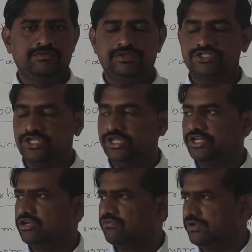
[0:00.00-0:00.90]
The
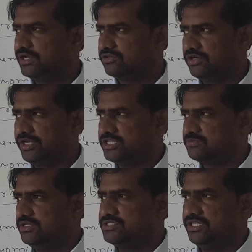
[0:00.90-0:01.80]
sharing of electron takes
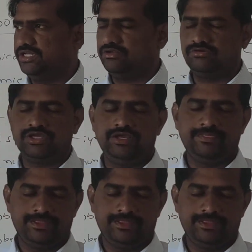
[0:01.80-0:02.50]
place here. Okay,